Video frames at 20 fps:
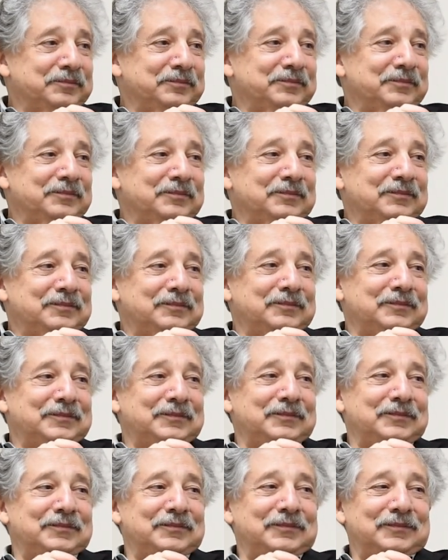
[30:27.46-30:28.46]

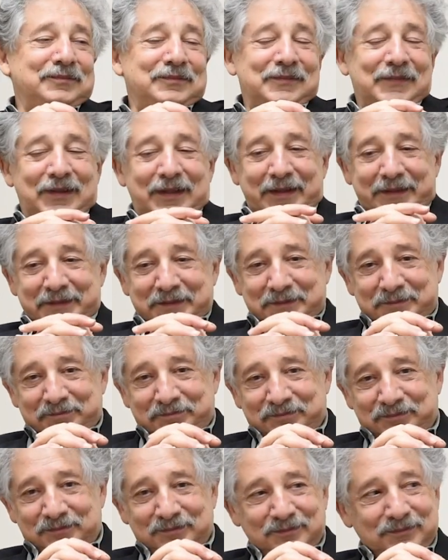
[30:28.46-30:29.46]
Sorry.
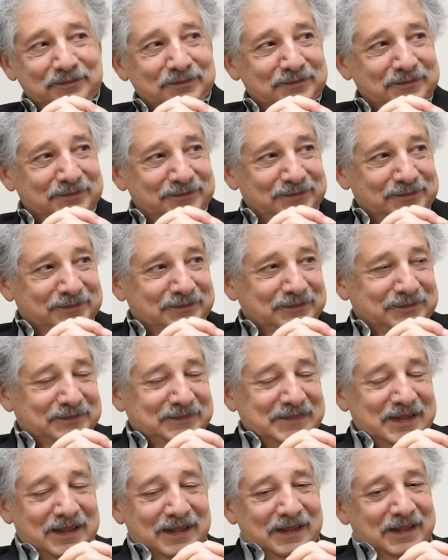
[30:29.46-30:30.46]
Yeah, that one
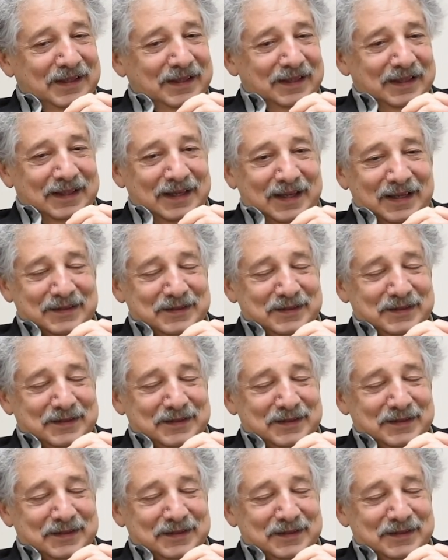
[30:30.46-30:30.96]
stressed me out a lot.